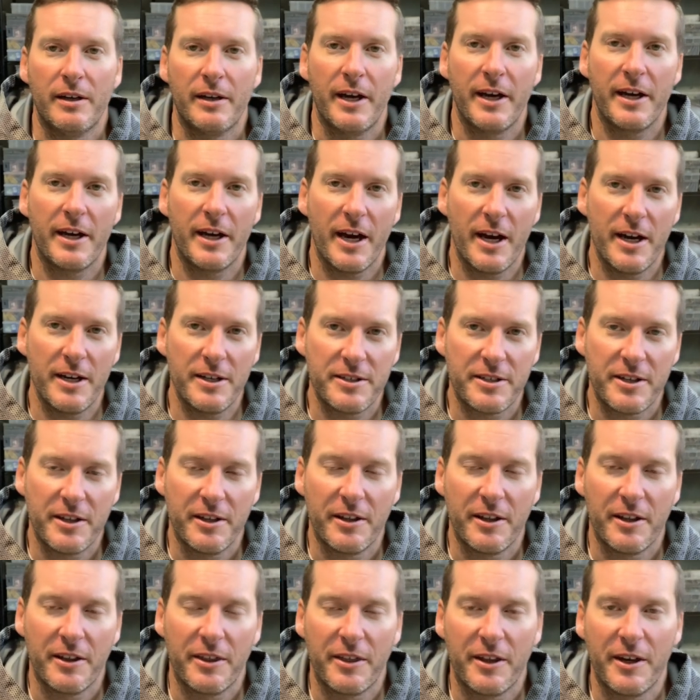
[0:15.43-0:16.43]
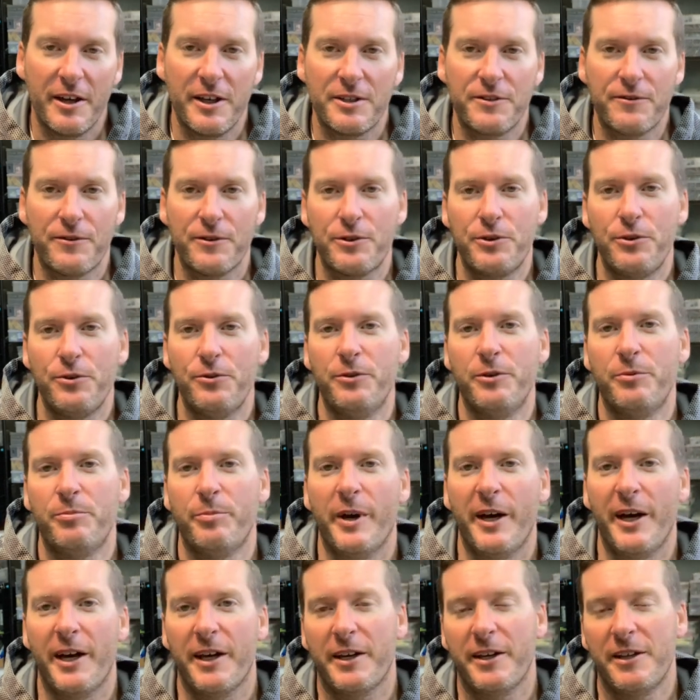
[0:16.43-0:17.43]
guys, thanks for tuning
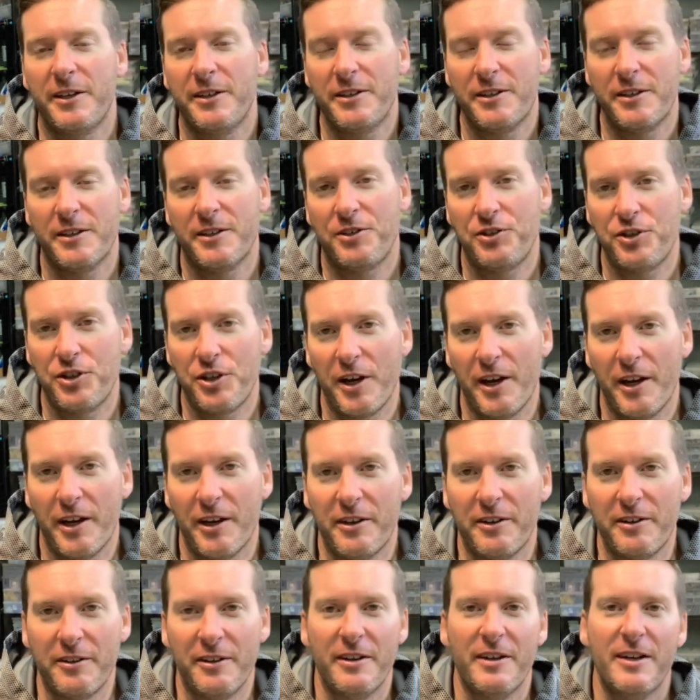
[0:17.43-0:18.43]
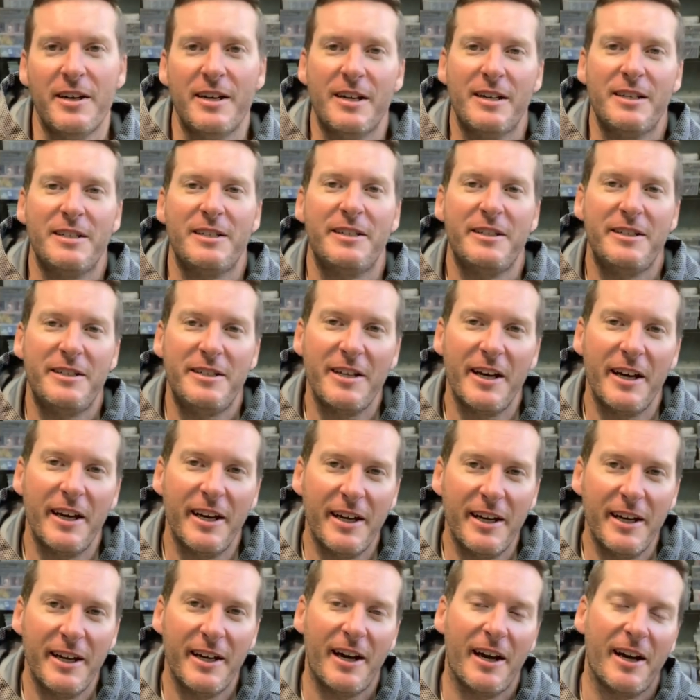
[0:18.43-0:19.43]
back into the channel.
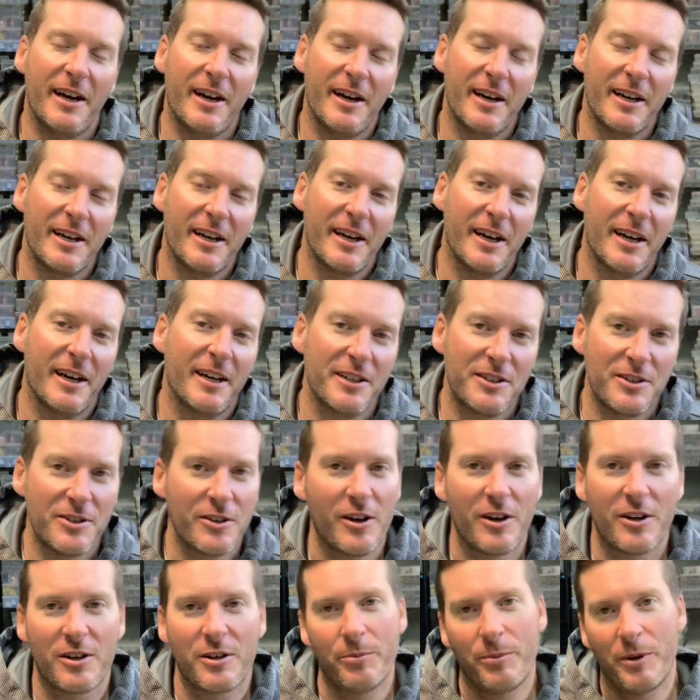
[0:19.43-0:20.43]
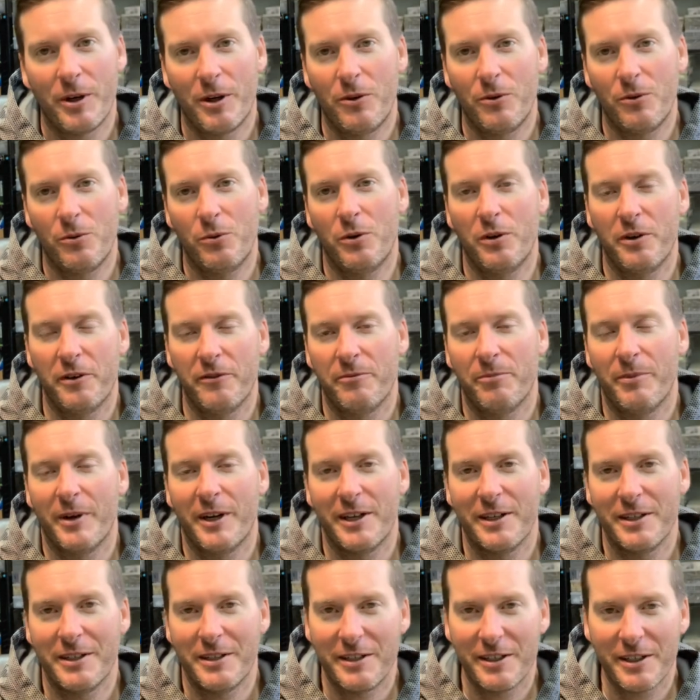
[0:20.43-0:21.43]
Today, I gotta talk about one of my
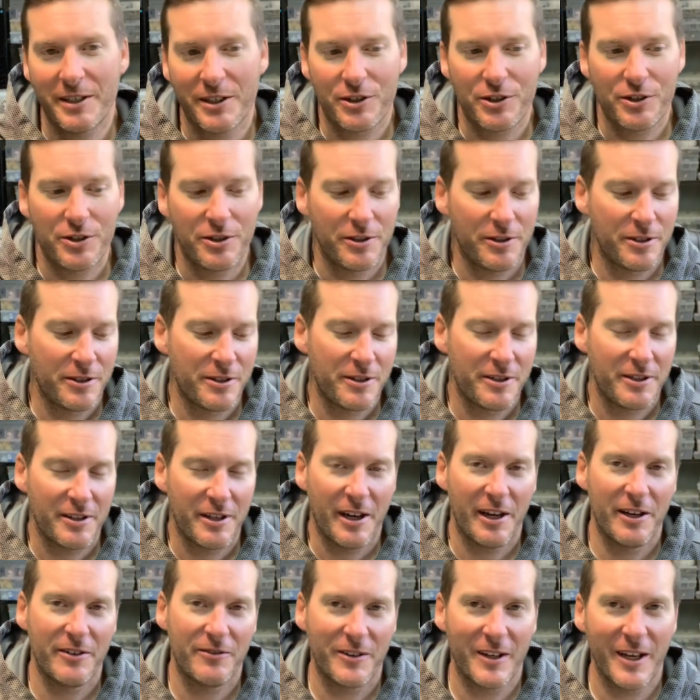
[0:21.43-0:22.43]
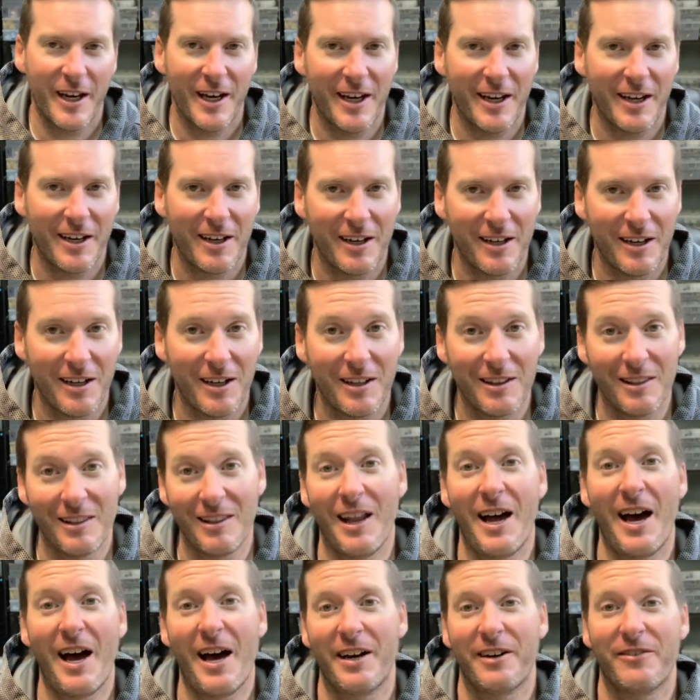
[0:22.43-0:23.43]
addictions. I've got a
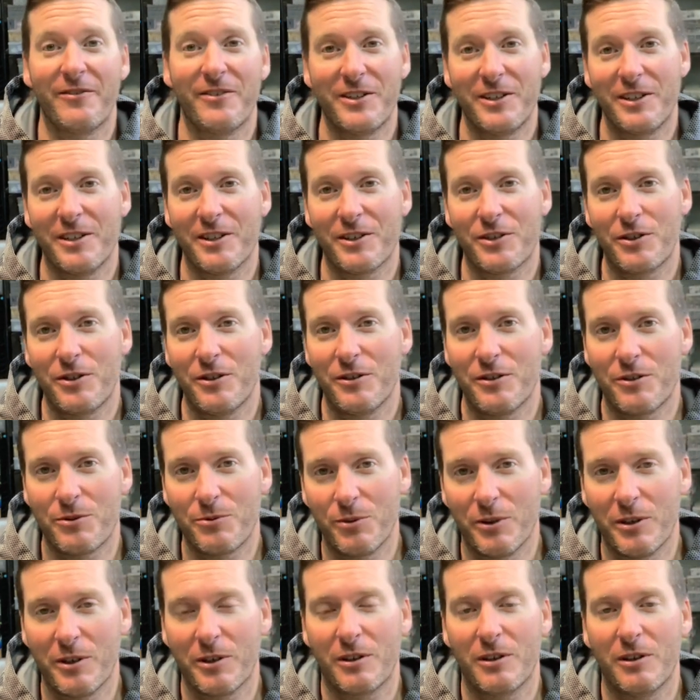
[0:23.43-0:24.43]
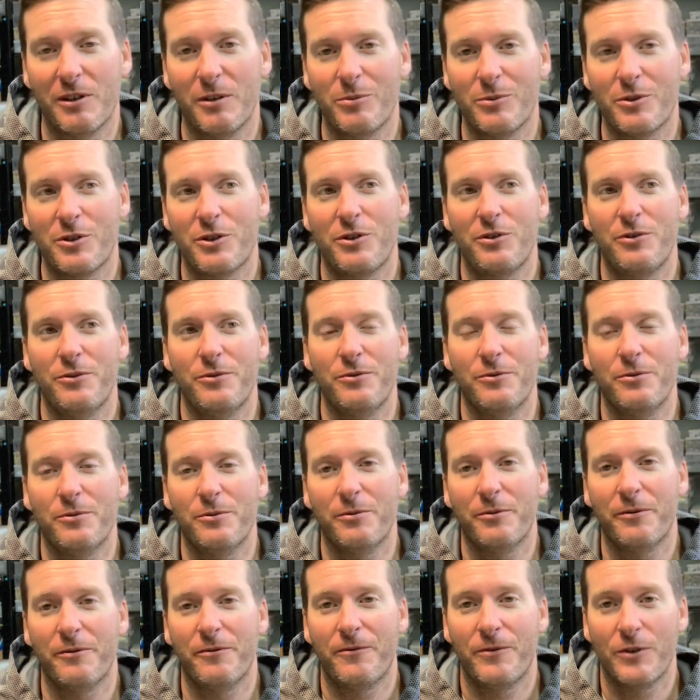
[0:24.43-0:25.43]
lot of addictions when it comes to
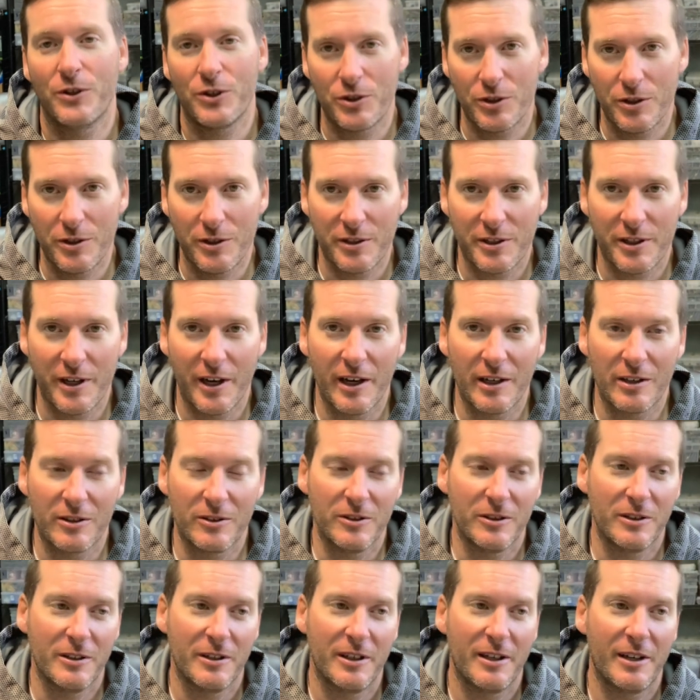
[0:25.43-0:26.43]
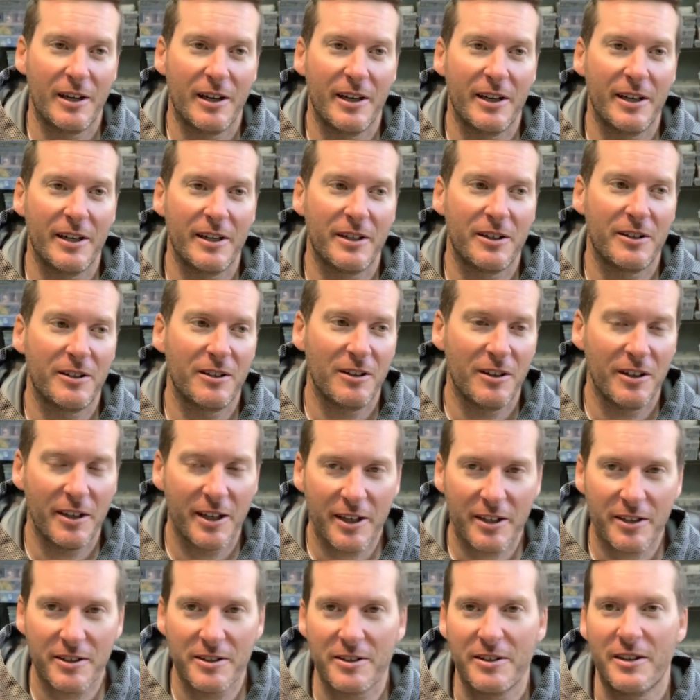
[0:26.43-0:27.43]
fishing tackle. I
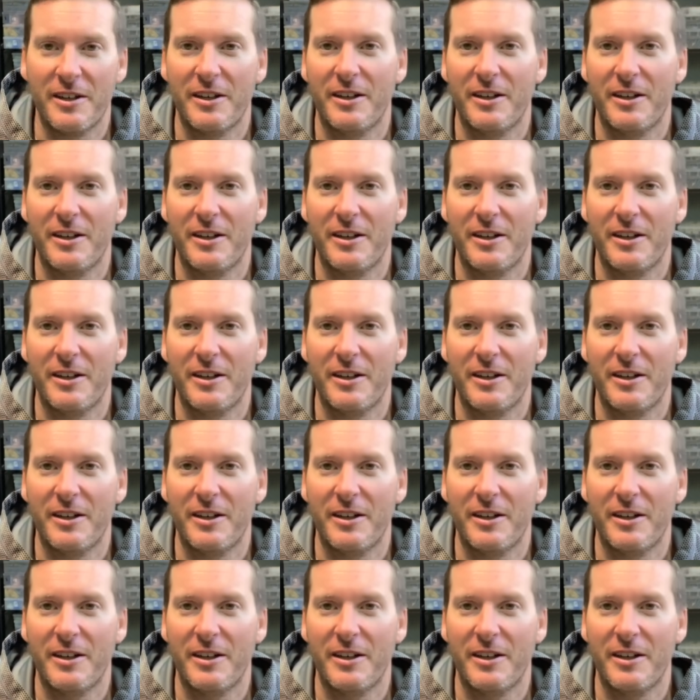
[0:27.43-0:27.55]
collect